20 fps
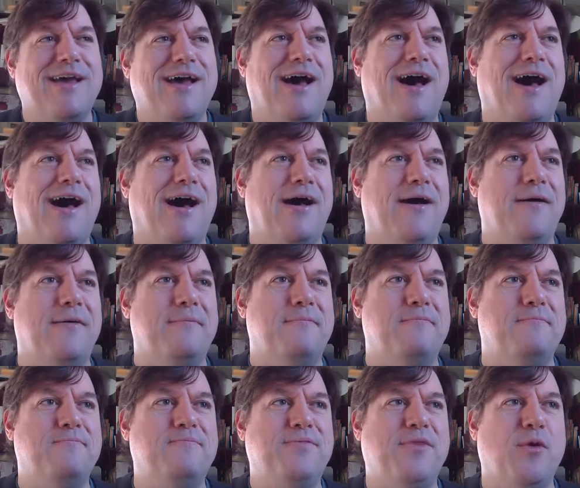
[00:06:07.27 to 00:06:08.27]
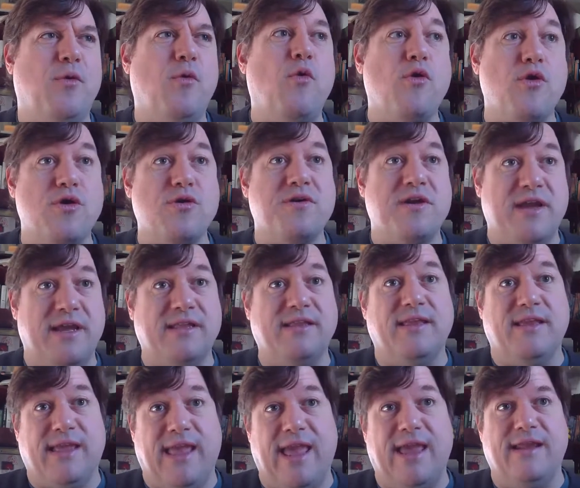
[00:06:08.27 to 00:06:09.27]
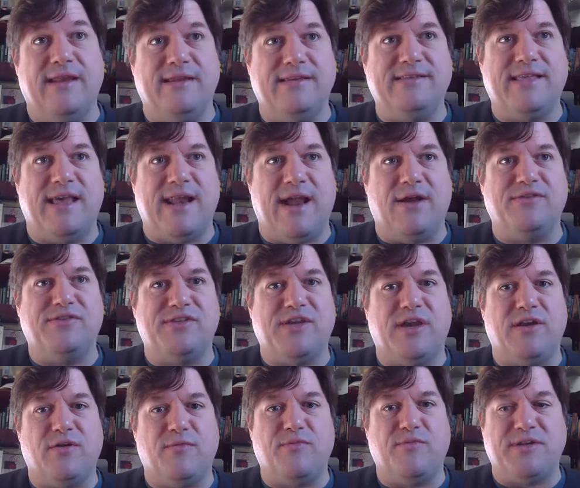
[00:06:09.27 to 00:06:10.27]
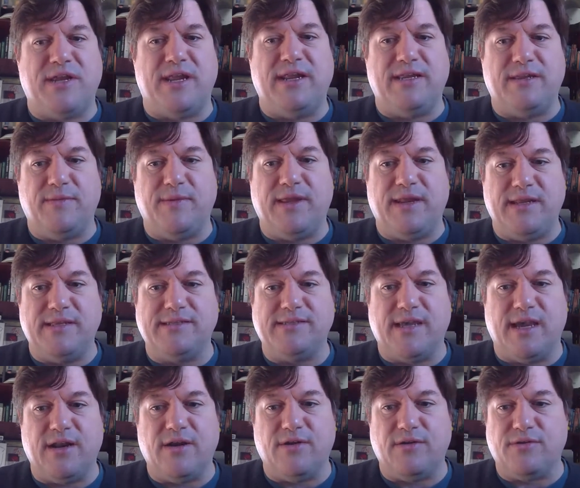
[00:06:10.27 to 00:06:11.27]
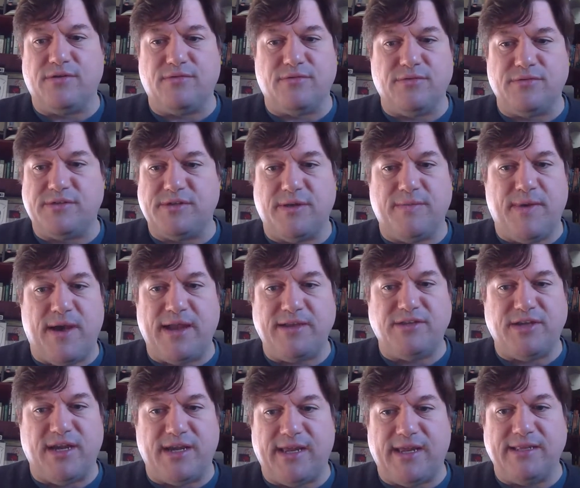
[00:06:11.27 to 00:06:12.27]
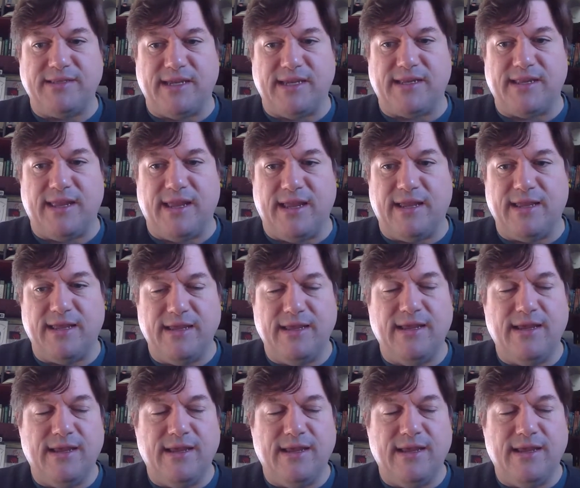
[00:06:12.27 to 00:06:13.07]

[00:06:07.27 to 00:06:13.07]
or it again is that outsider pretending to be an insider through some hijacking technique.